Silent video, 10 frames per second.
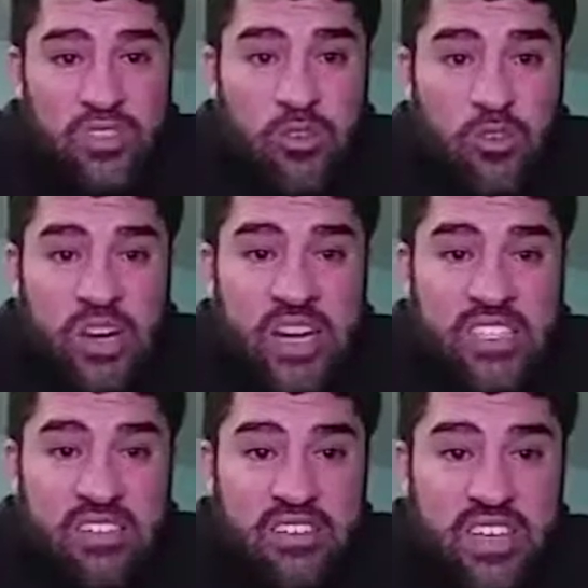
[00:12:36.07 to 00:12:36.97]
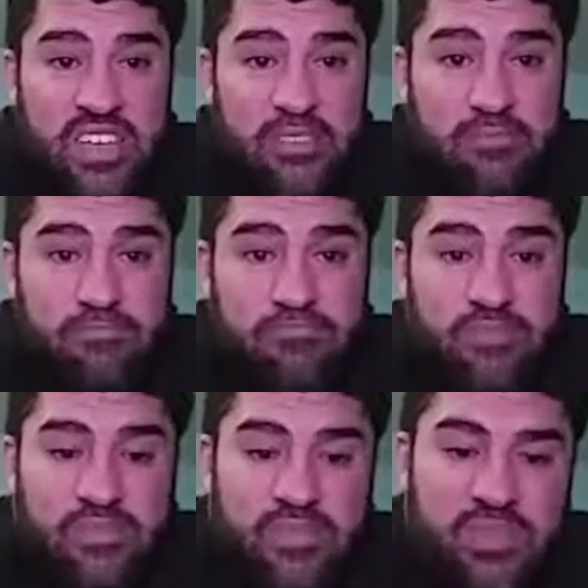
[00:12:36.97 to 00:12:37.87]
when I took it,
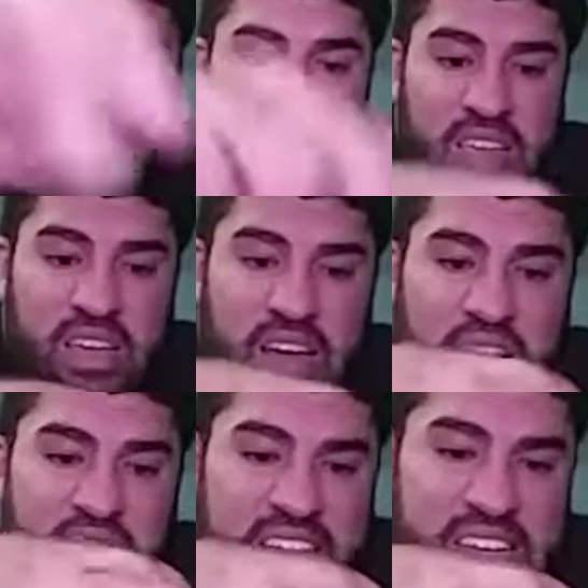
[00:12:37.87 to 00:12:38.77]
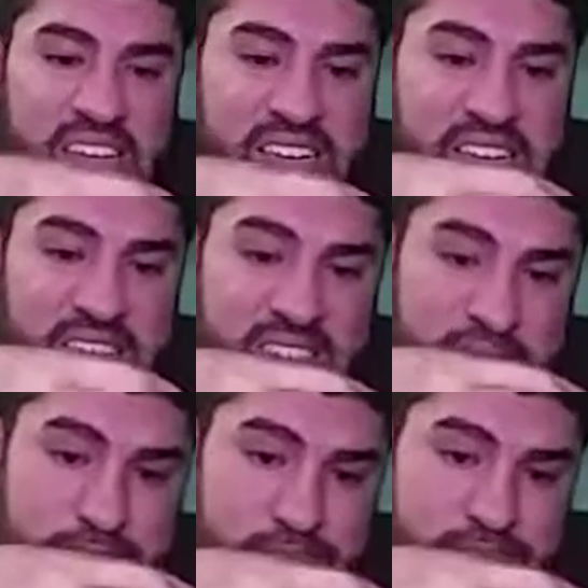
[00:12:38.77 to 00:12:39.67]
I didn't,
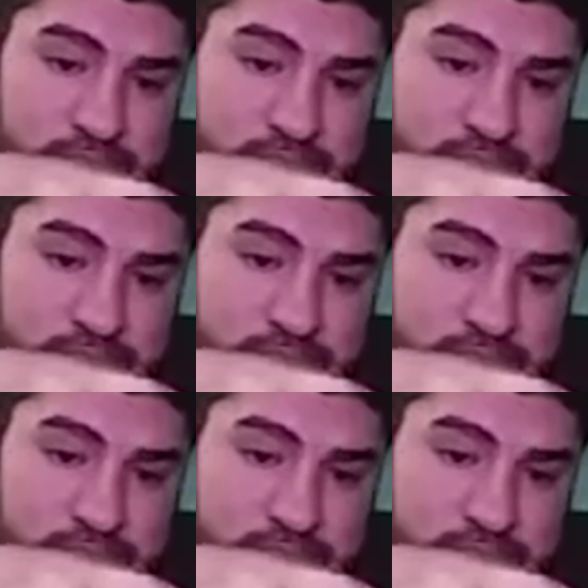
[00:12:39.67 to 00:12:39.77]
um,